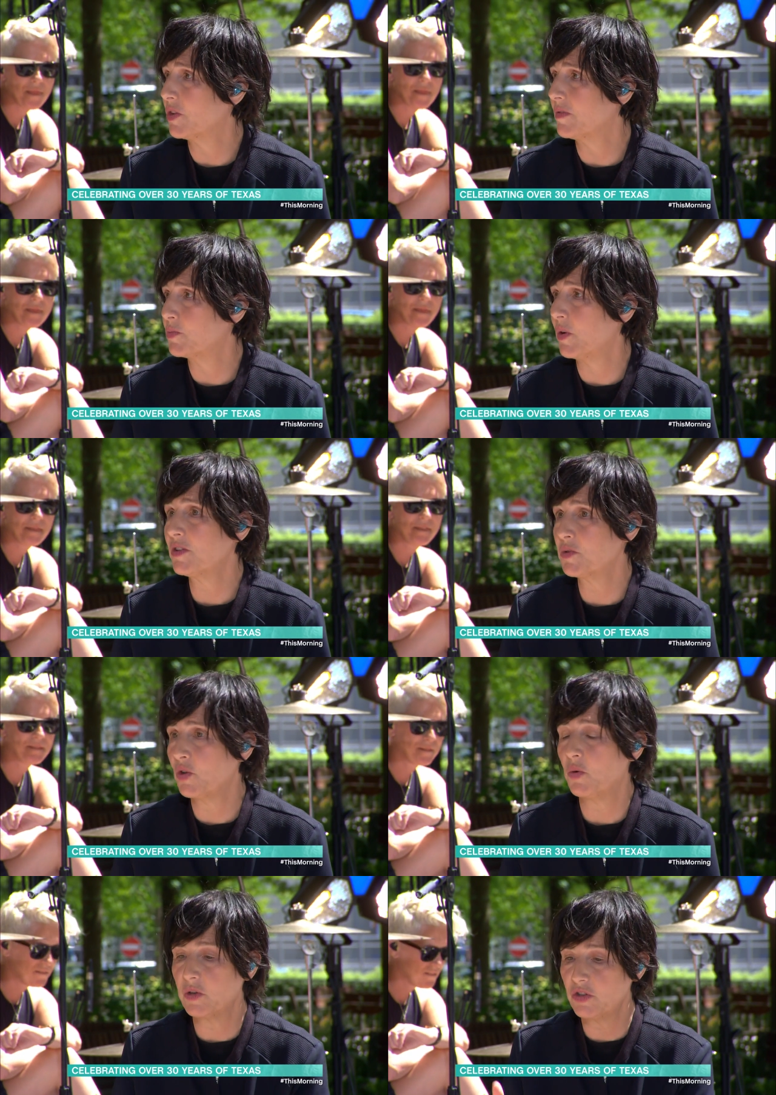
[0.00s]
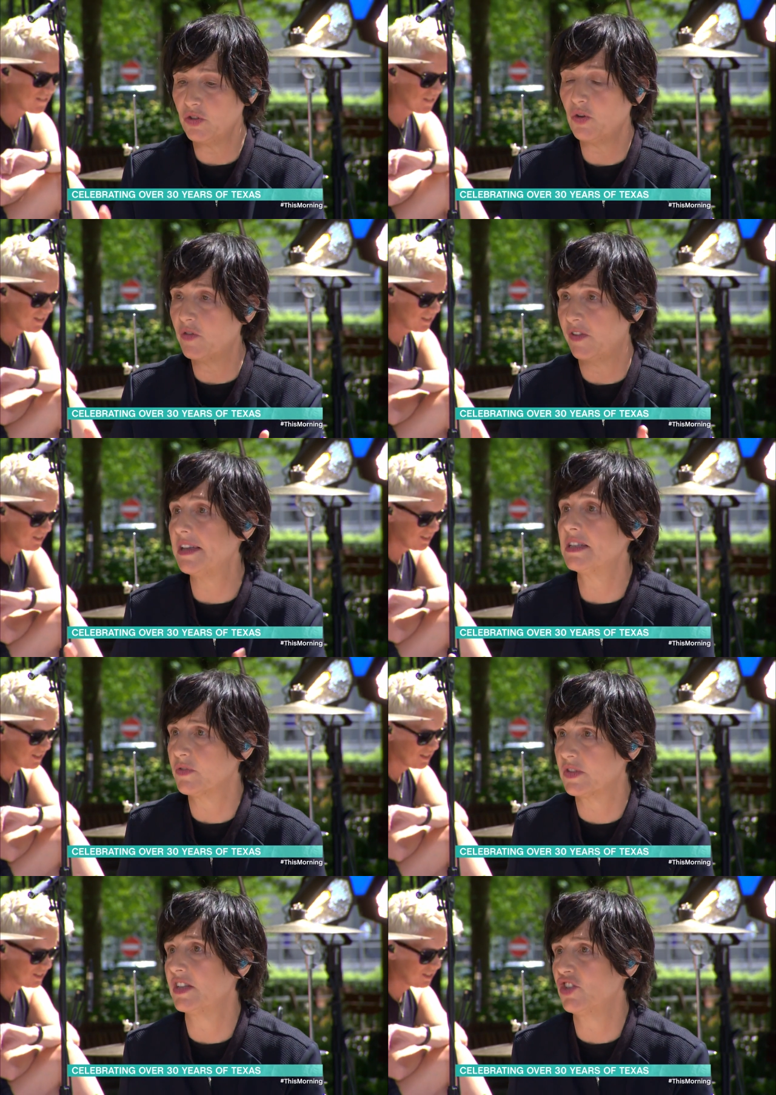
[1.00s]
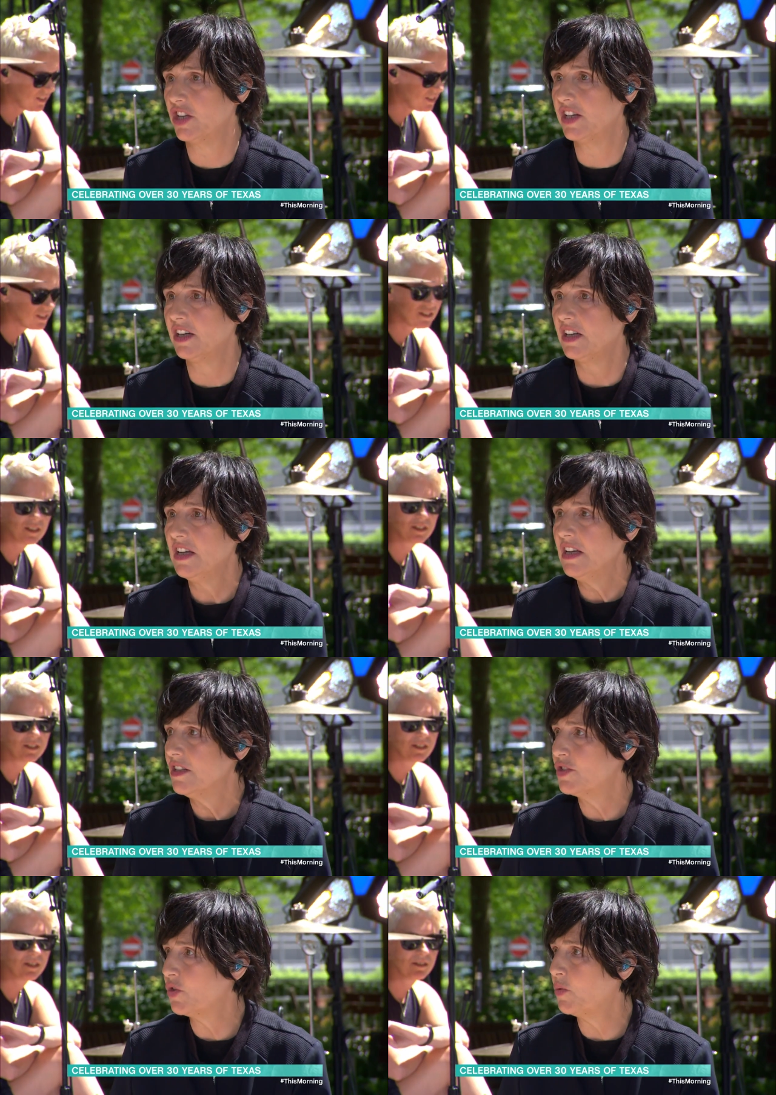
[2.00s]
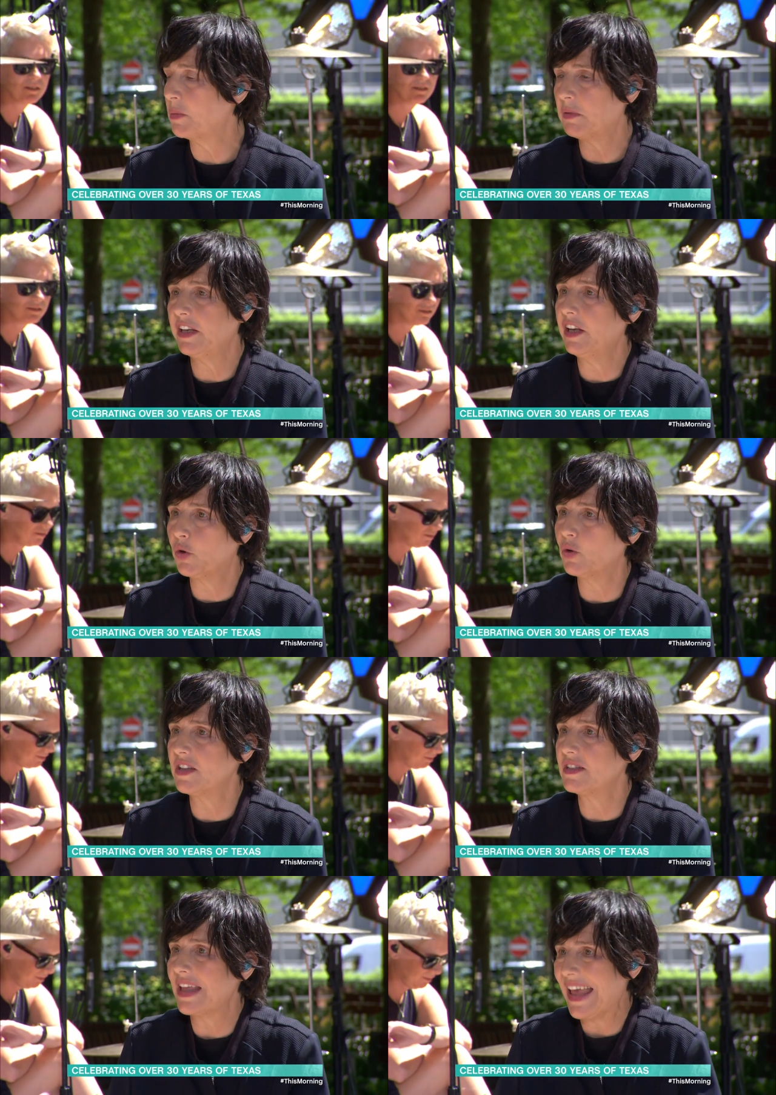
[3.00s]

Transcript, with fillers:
Speaker 1: of as well, because we thought we're doing all festivals this year. So we're playing an audience that